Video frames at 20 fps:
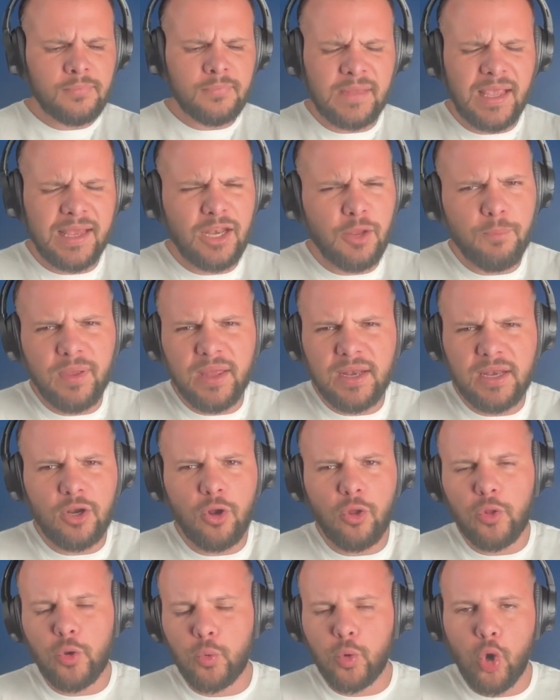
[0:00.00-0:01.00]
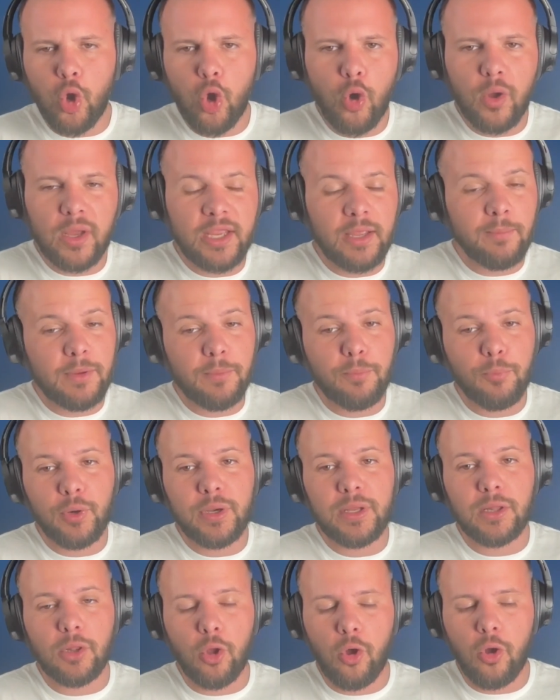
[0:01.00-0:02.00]
And depending on the role, it can be
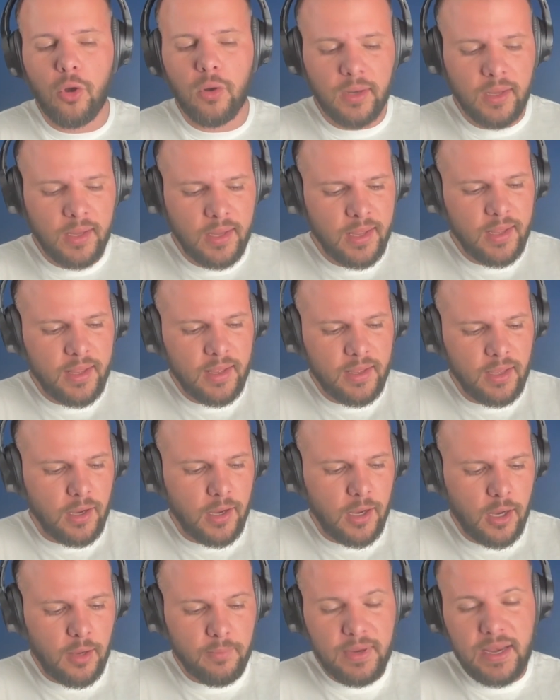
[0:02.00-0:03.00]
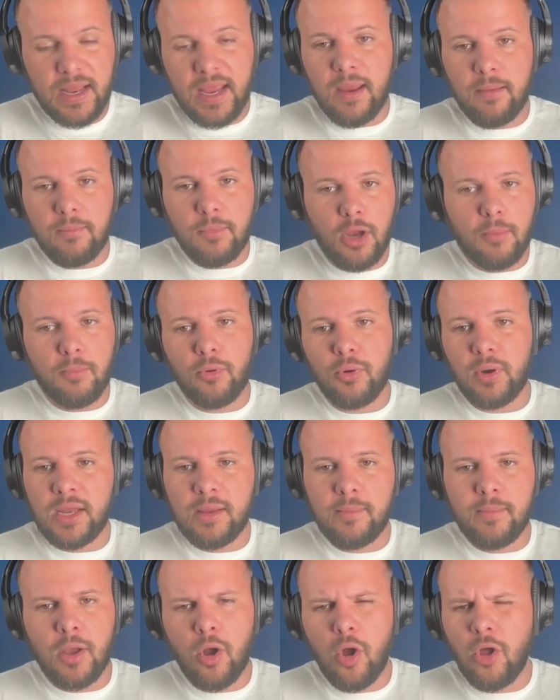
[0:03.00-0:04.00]
pretty long uh, name, number,
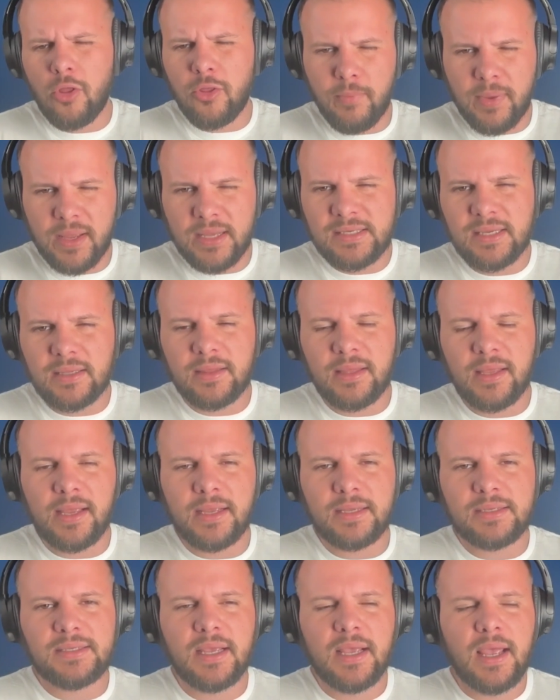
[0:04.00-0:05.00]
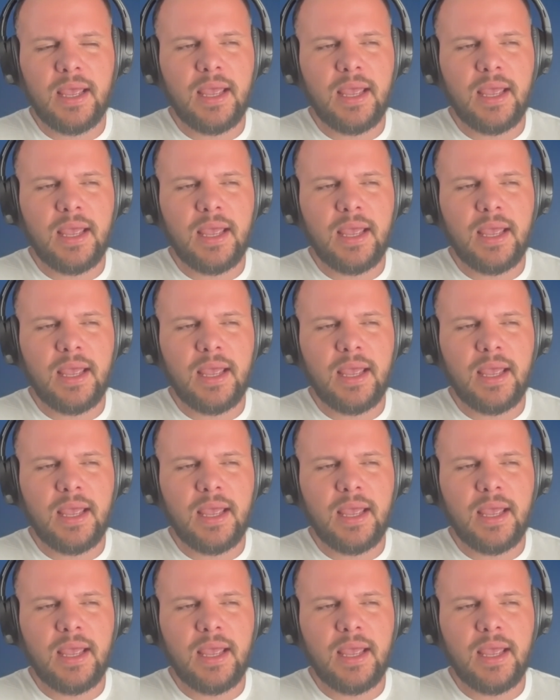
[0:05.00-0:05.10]
email, all the basic things.